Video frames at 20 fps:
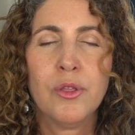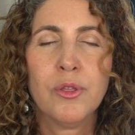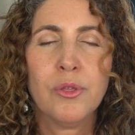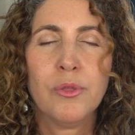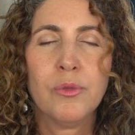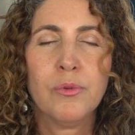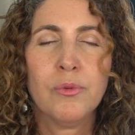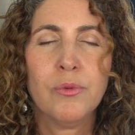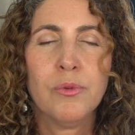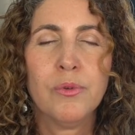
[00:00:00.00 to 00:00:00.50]

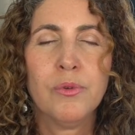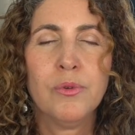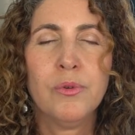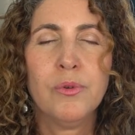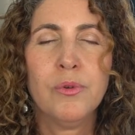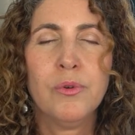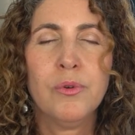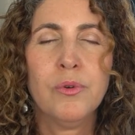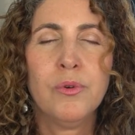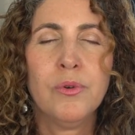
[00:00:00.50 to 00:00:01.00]

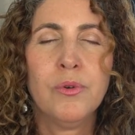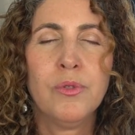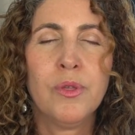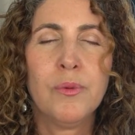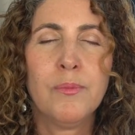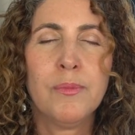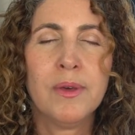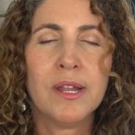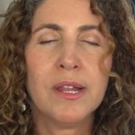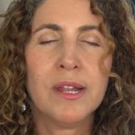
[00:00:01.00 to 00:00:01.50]
through
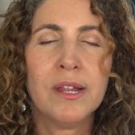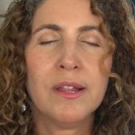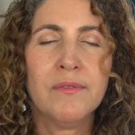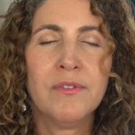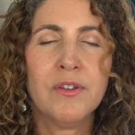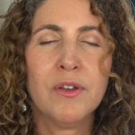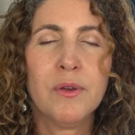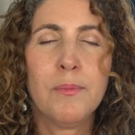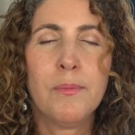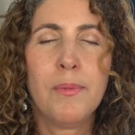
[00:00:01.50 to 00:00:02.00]
the middle of
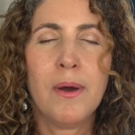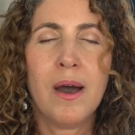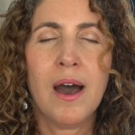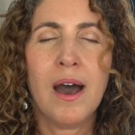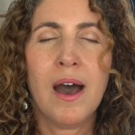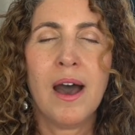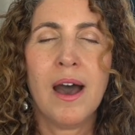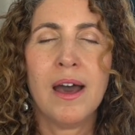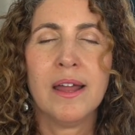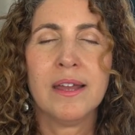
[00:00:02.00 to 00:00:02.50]
your
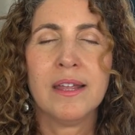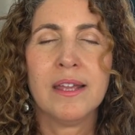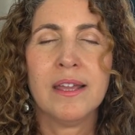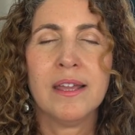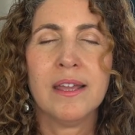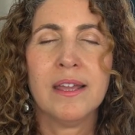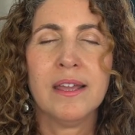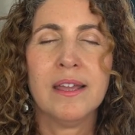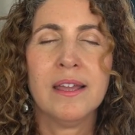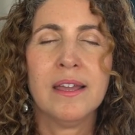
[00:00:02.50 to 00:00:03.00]

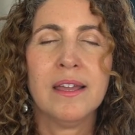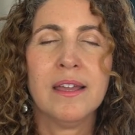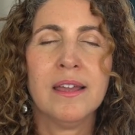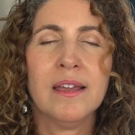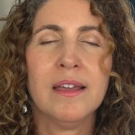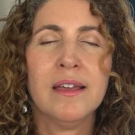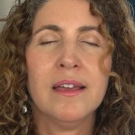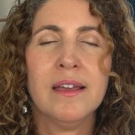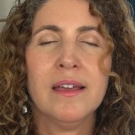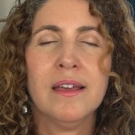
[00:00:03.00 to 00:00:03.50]

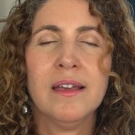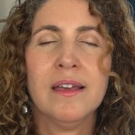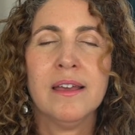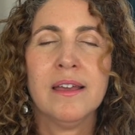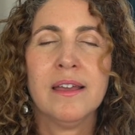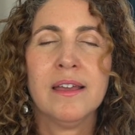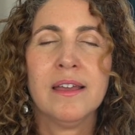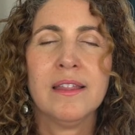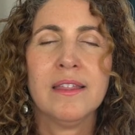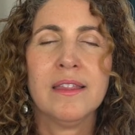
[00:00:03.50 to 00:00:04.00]
body,
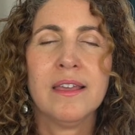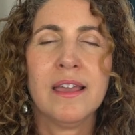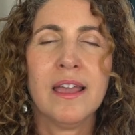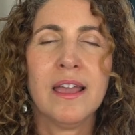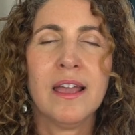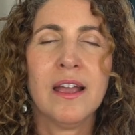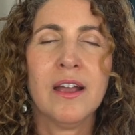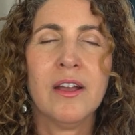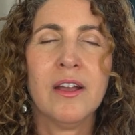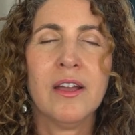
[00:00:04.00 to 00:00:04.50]
in the
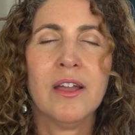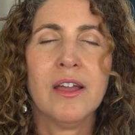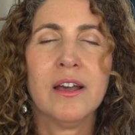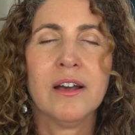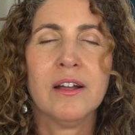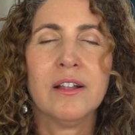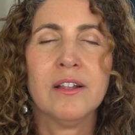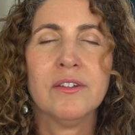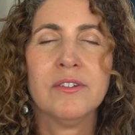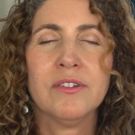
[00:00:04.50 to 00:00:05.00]
area
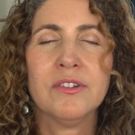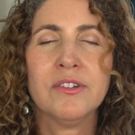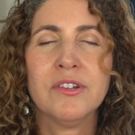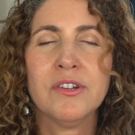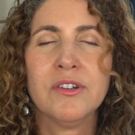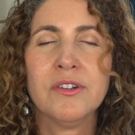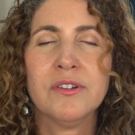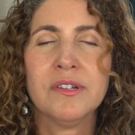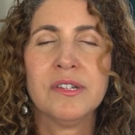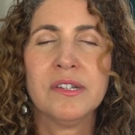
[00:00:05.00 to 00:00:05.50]
close to
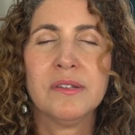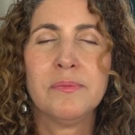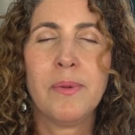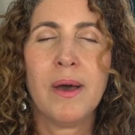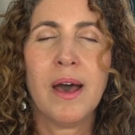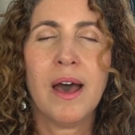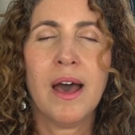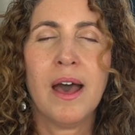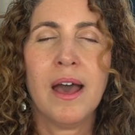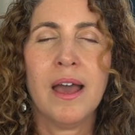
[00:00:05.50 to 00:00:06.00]
your
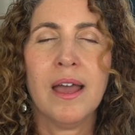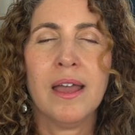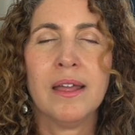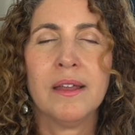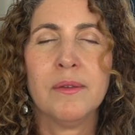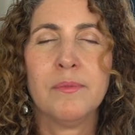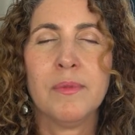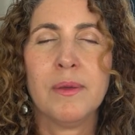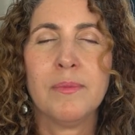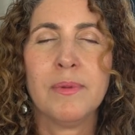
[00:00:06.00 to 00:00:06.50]

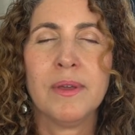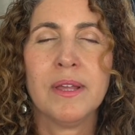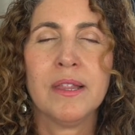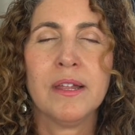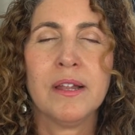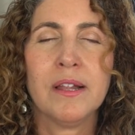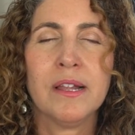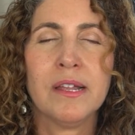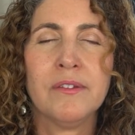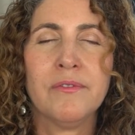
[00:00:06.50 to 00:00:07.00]
spine, maybe a
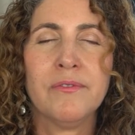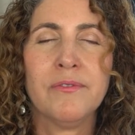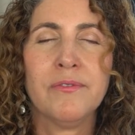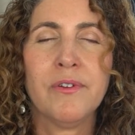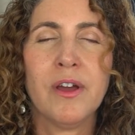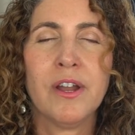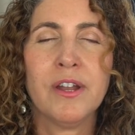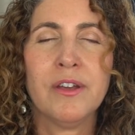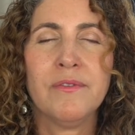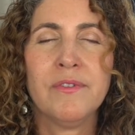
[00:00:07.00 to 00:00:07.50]
little in
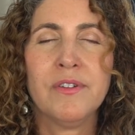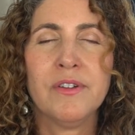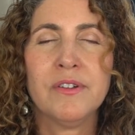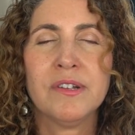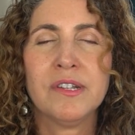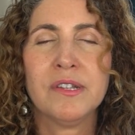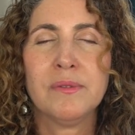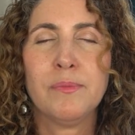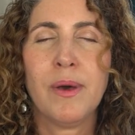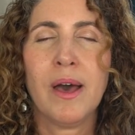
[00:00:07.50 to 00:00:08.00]
front of your
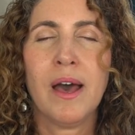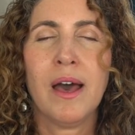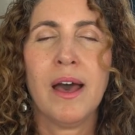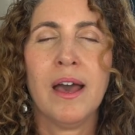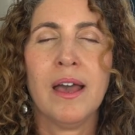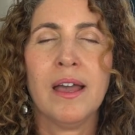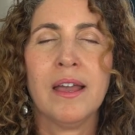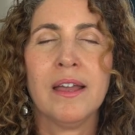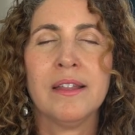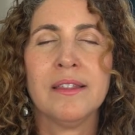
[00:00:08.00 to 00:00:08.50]

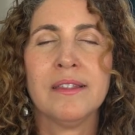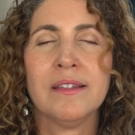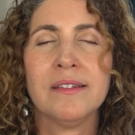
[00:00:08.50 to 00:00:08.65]
spine, the